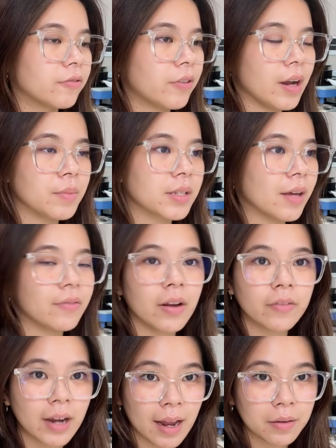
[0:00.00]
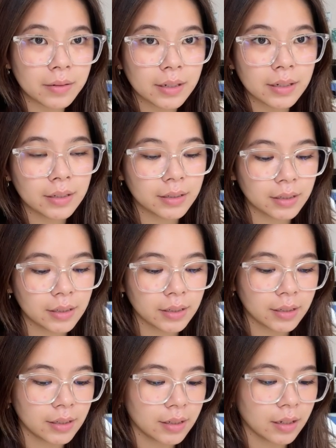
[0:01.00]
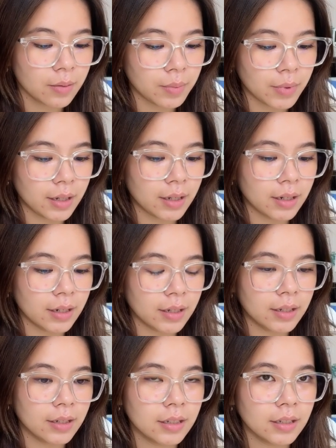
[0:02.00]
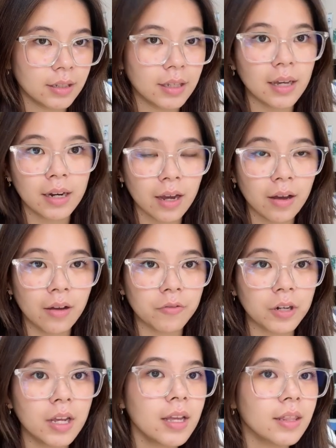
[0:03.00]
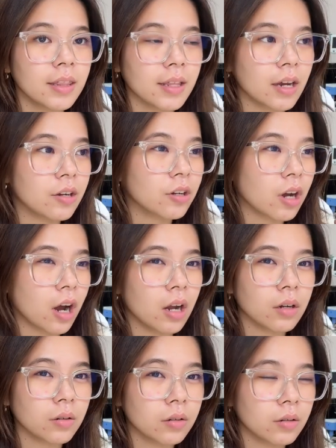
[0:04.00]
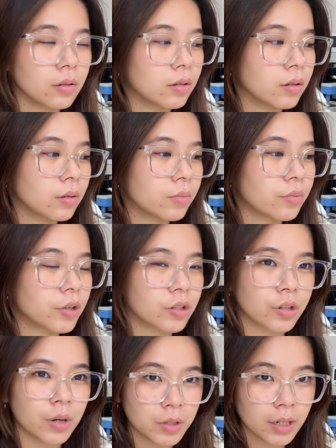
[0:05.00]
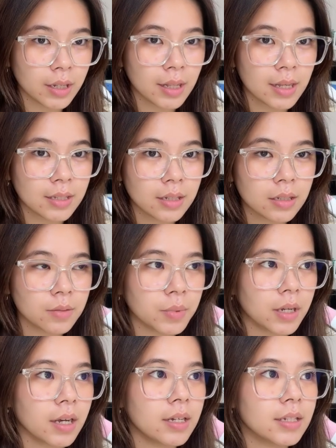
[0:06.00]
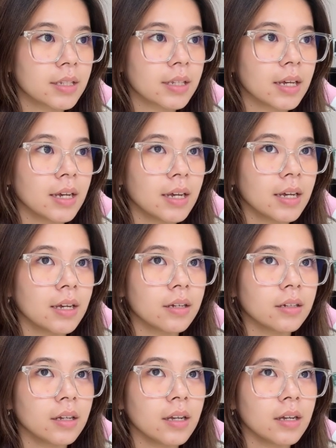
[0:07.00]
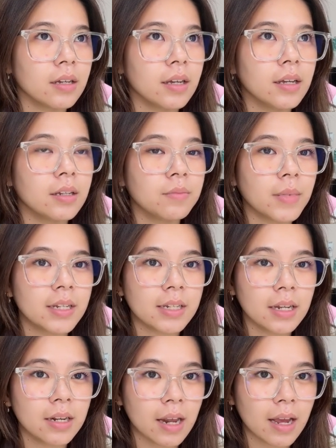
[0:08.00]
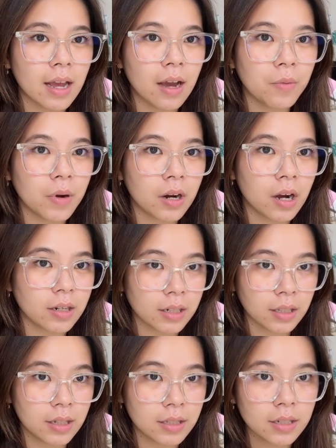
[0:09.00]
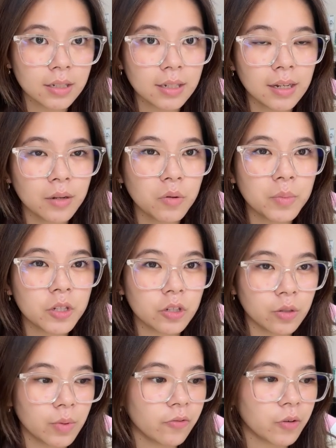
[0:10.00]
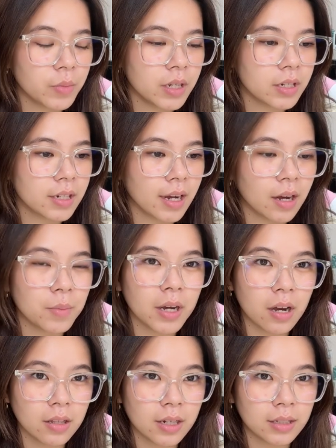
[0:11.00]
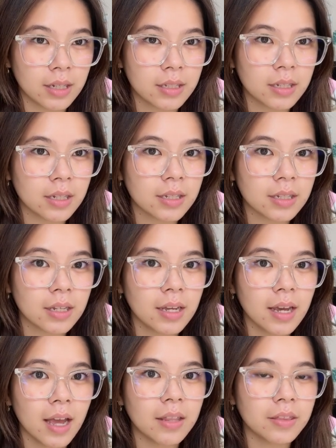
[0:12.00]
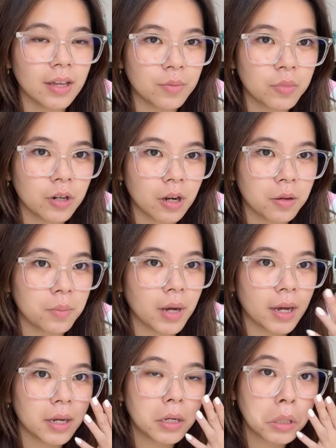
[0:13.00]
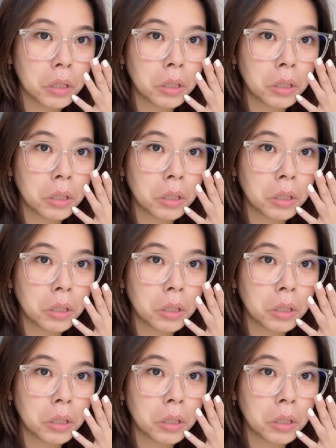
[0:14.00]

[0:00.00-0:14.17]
frames. I've never had one, but yeah, now I have one. They're not prescription glasses because in my day-to-day -day, I wear contact lenses and it would be stupid for me to take out my contact lenses and then put on my